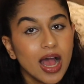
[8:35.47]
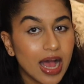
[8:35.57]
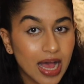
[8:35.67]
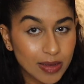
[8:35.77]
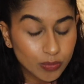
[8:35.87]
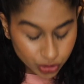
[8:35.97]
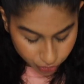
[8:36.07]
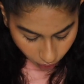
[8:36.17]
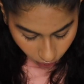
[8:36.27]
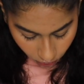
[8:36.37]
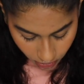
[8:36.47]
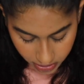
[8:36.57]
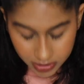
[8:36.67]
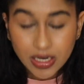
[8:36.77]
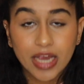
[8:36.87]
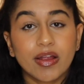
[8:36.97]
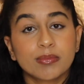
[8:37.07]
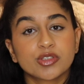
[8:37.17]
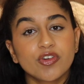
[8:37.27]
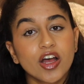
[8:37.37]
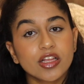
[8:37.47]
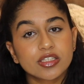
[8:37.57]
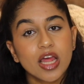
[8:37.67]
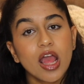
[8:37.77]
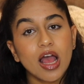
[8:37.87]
I will draw the diagrams first,